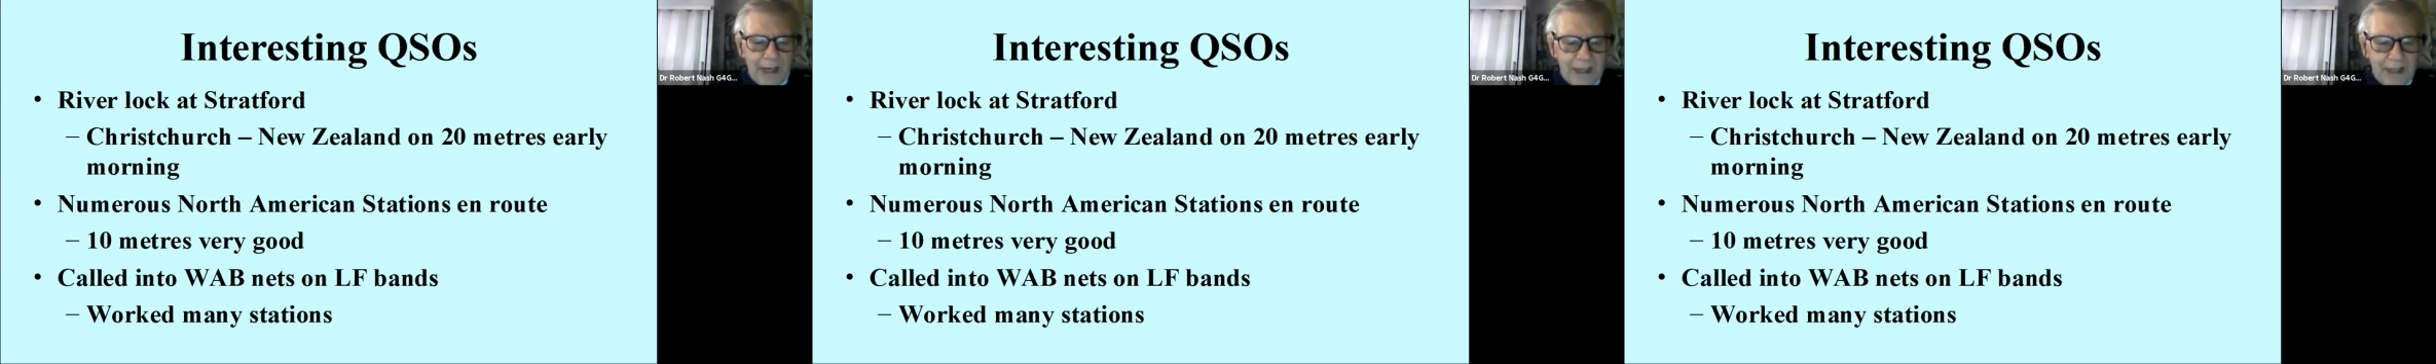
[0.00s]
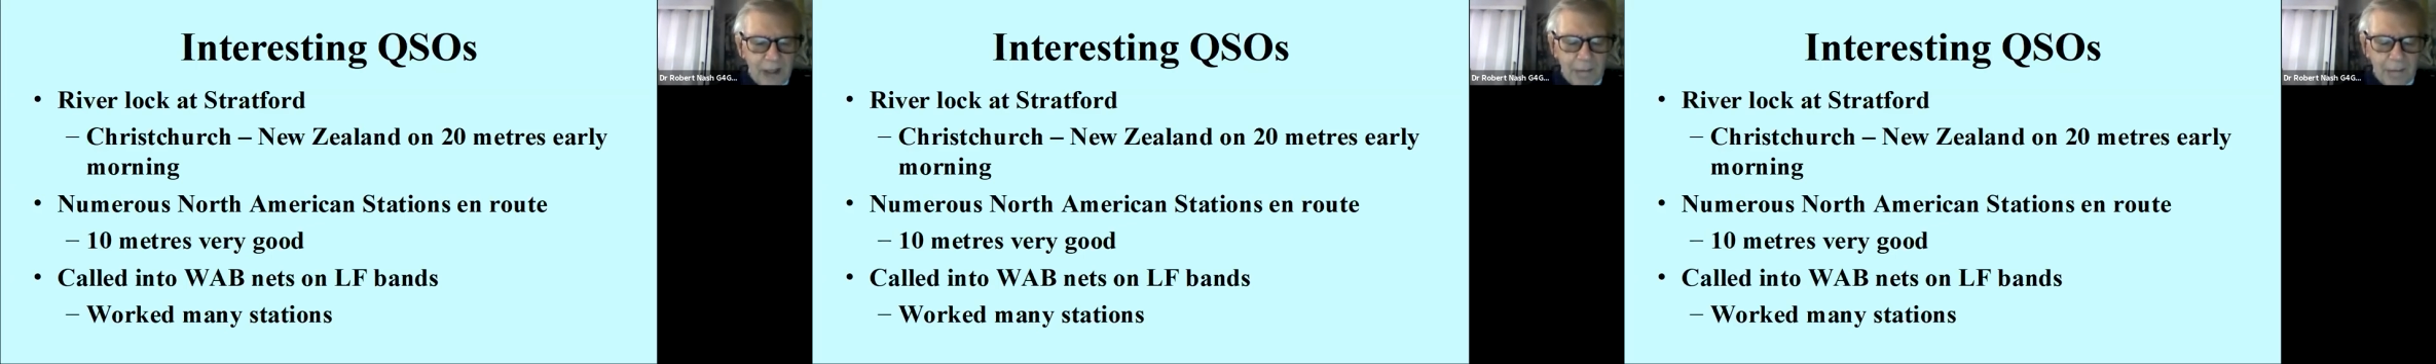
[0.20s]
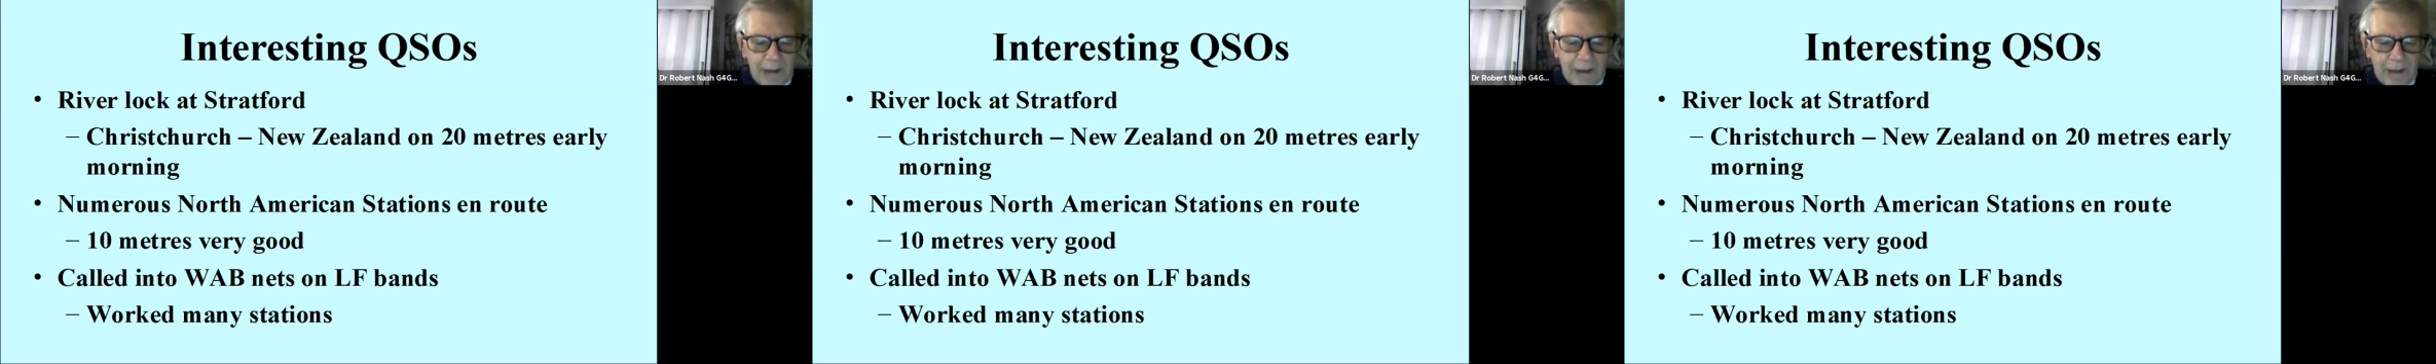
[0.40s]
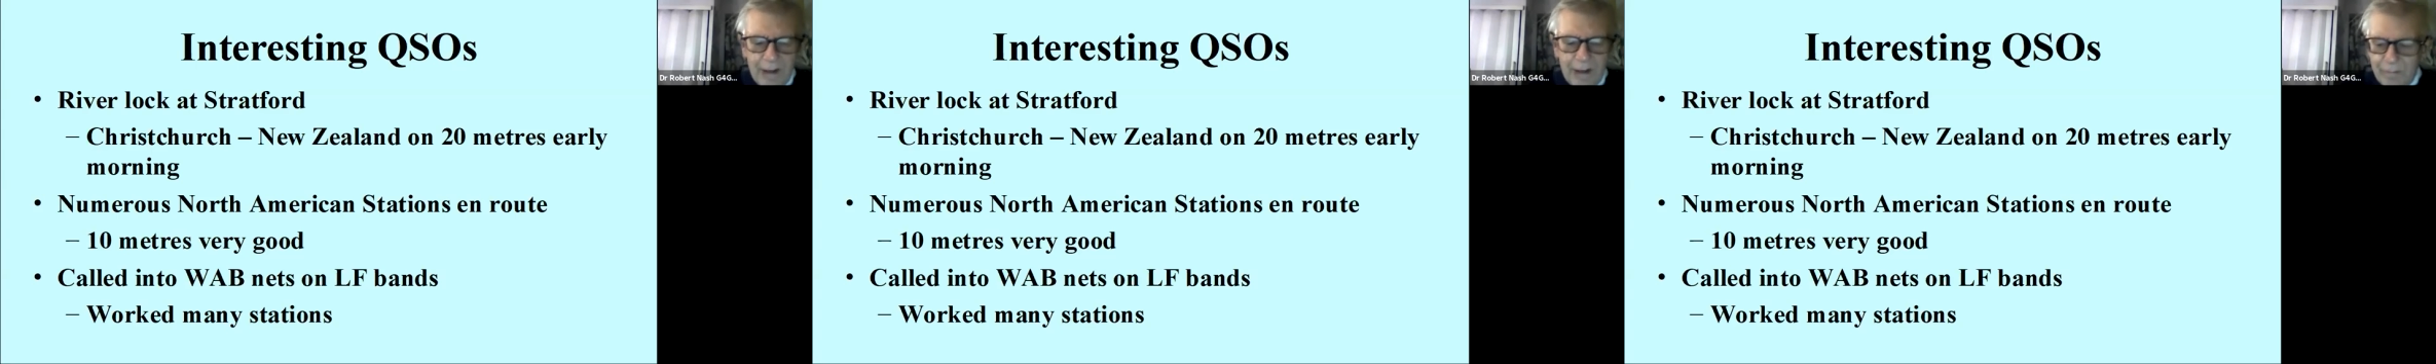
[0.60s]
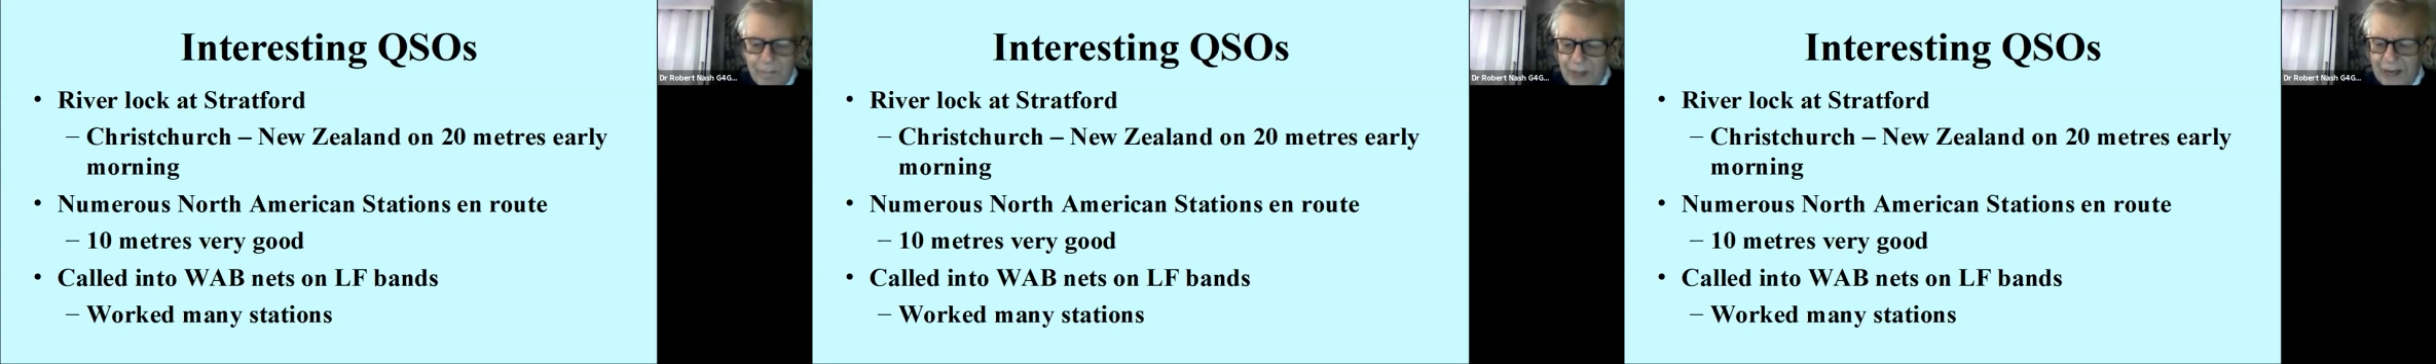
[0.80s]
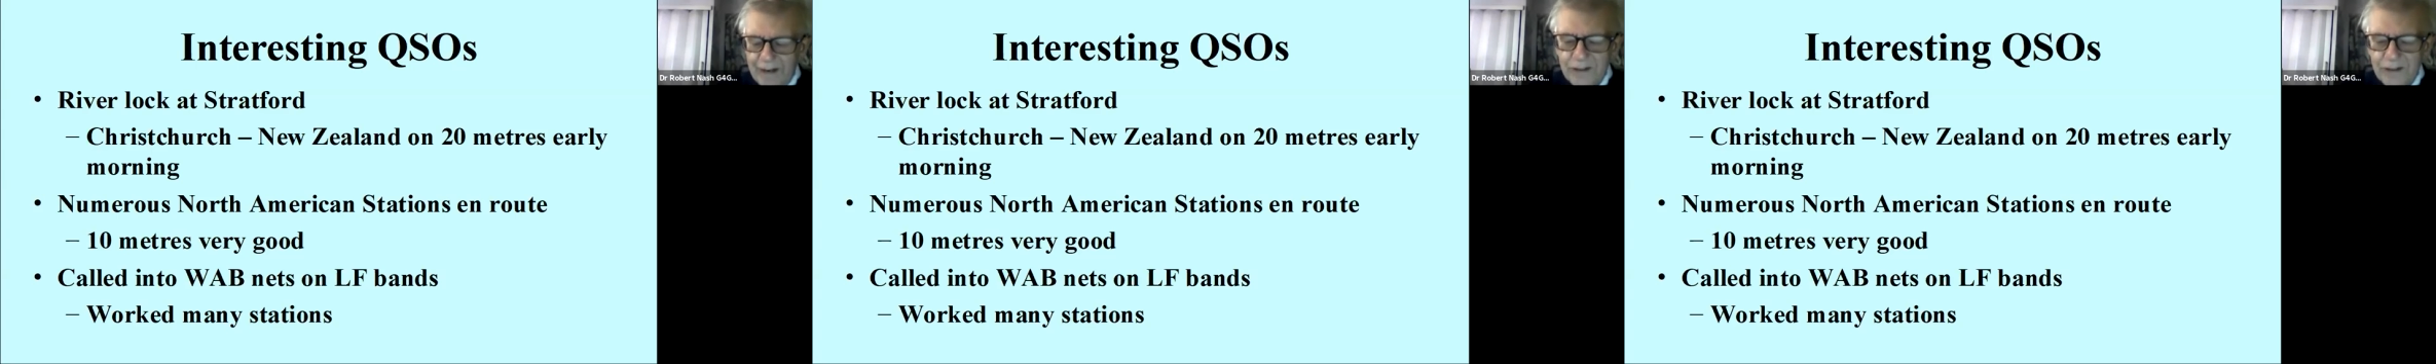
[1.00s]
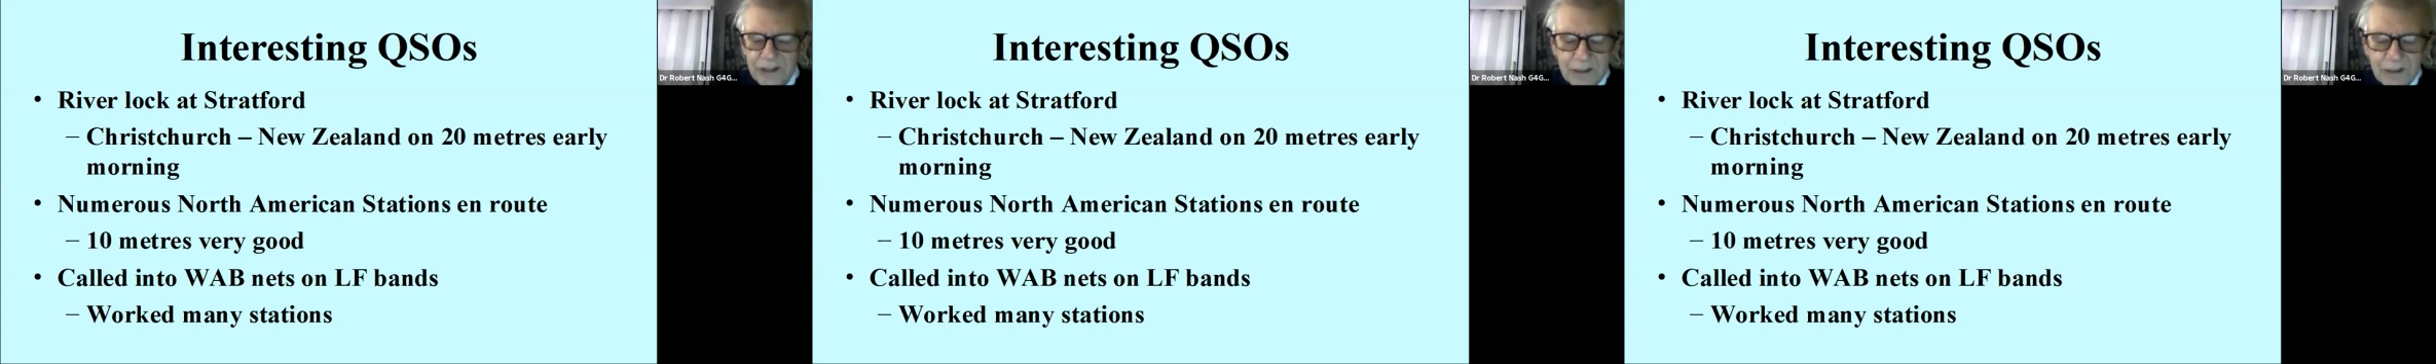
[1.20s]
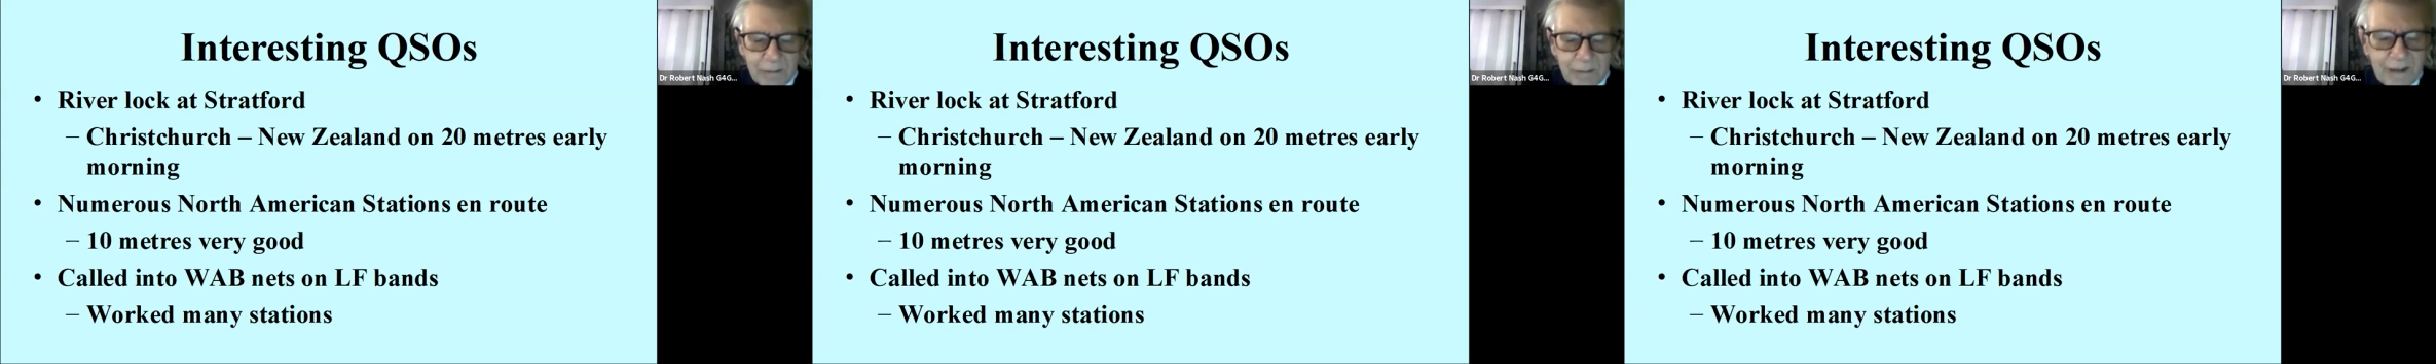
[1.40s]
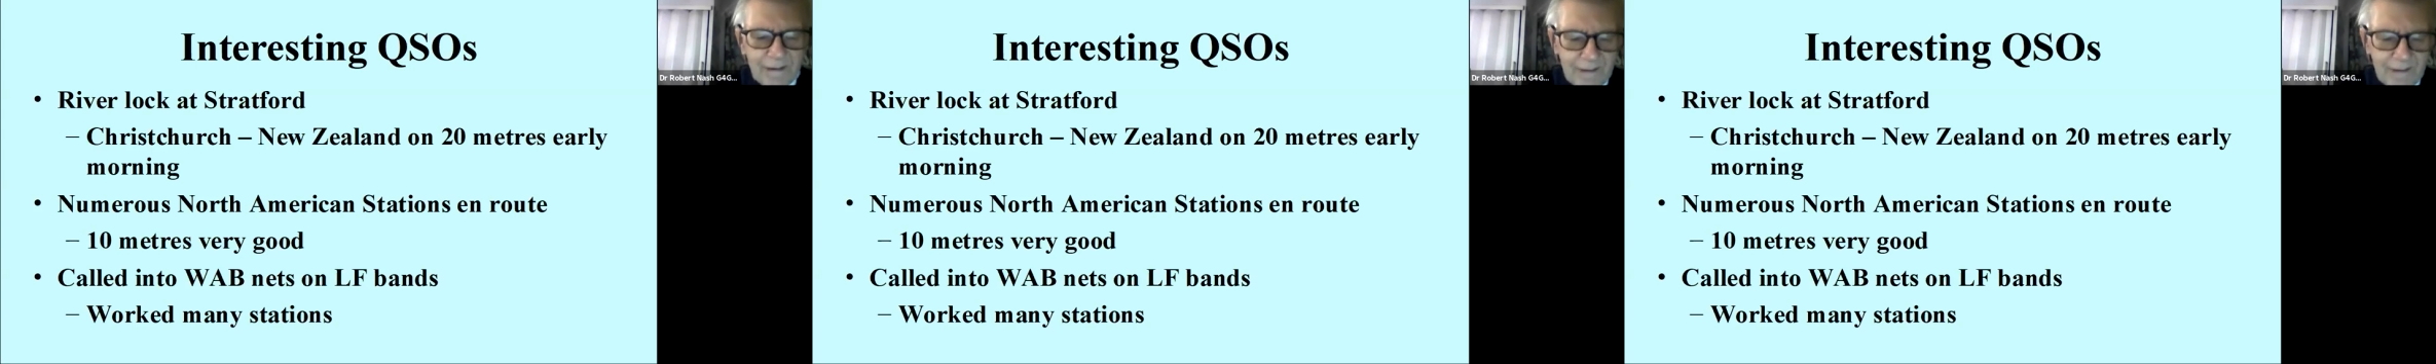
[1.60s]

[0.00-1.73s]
WAB areas because we're